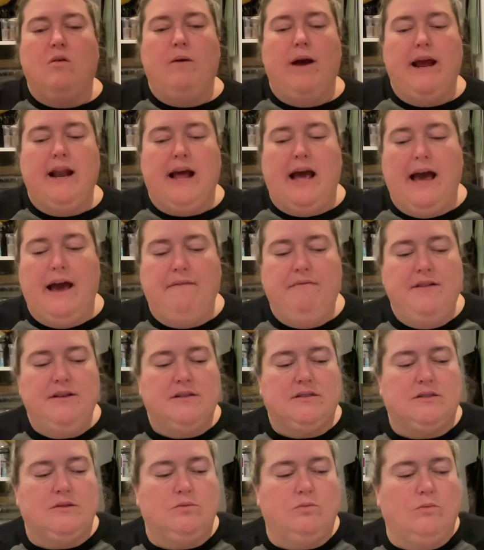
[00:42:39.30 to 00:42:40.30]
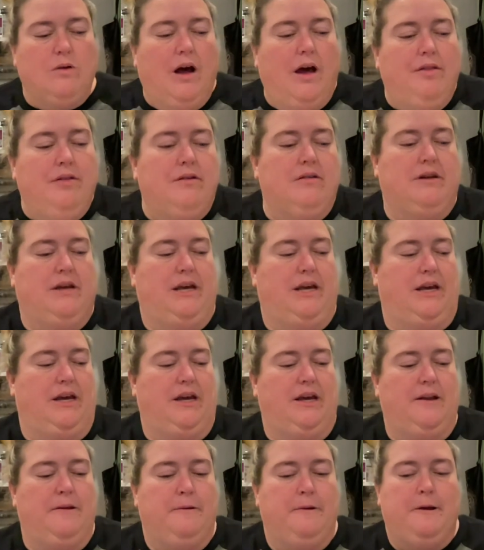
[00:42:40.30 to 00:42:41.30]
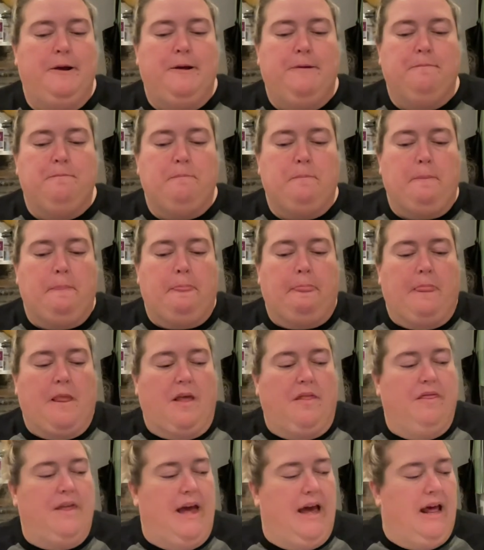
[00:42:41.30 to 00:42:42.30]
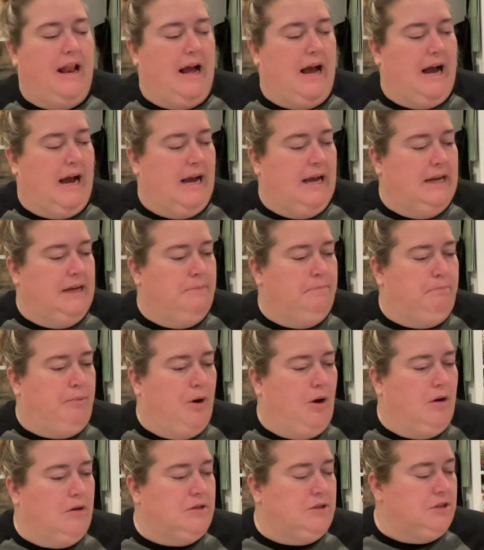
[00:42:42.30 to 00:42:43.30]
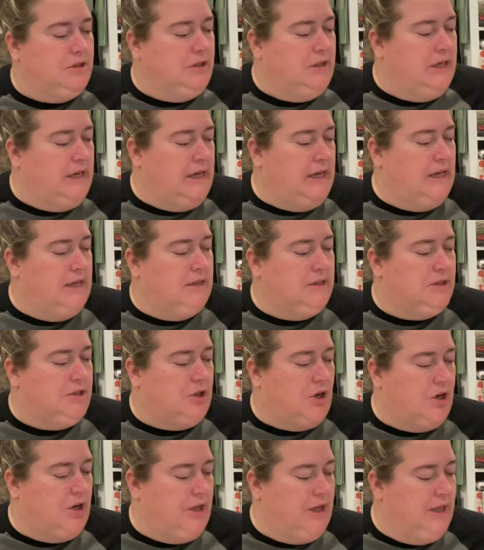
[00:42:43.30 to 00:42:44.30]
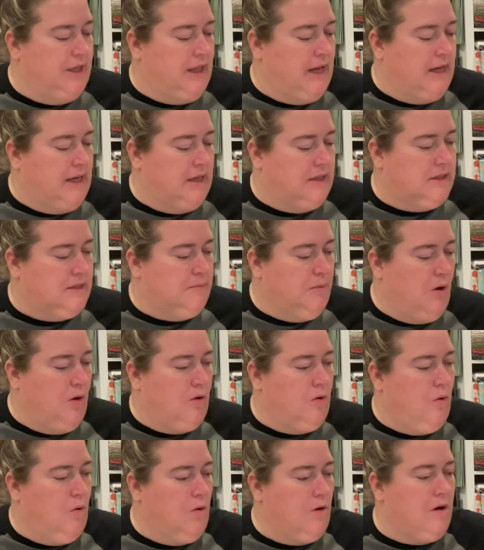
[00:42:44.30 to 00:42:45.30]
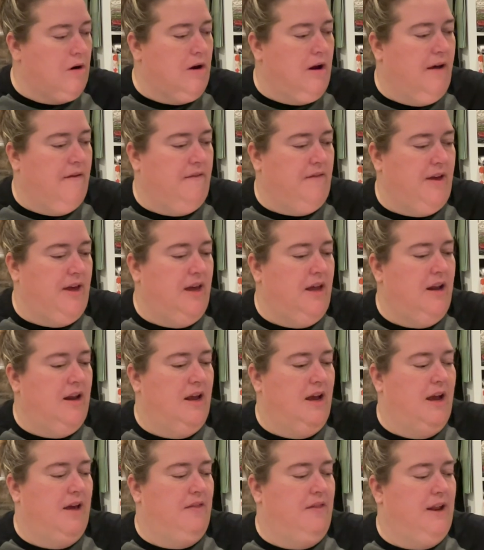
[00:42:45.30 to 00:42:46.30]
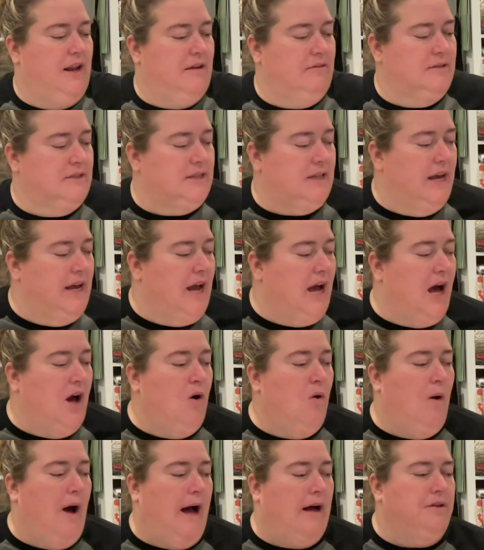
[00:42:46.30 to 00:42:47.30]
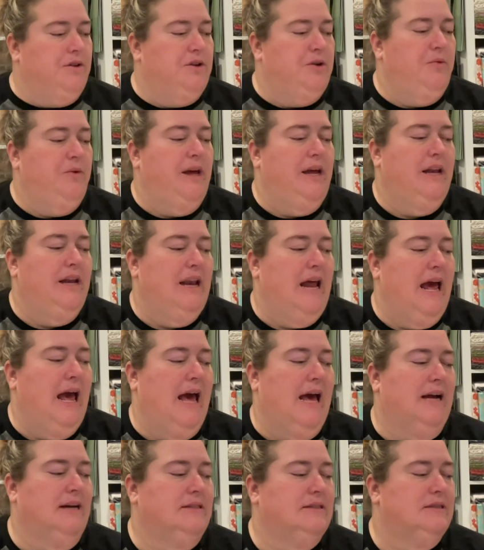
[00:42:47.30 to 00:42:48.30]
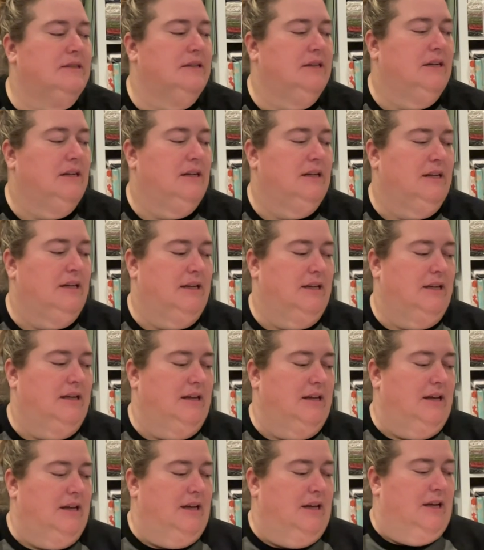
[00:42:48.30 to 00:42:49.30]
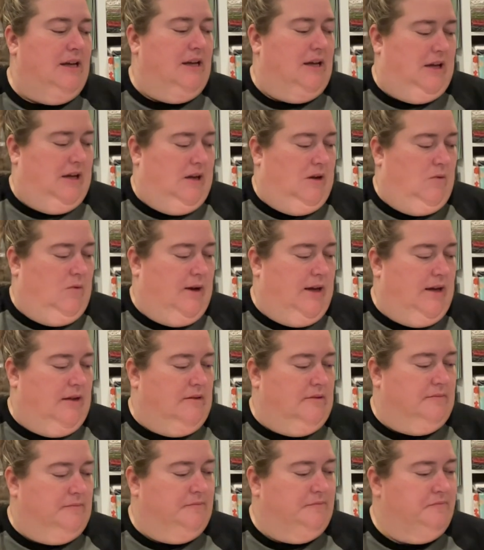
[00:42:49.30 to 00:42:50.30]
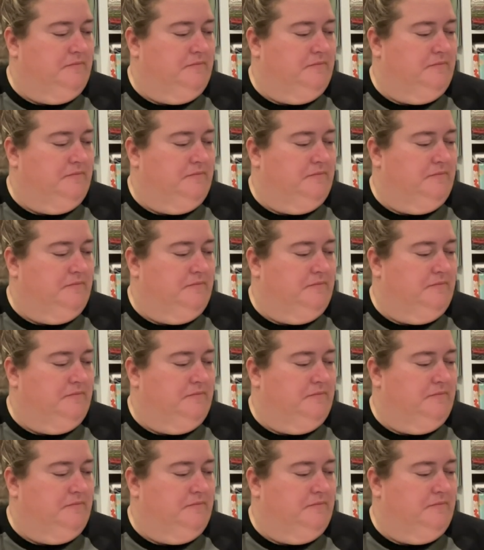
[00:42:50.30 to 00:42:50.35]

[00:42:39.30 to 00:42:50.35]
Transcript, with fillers: wait, I have this other kit that I partially started, like a small corner of it, and then I was like, oh, I'll do it next. Well,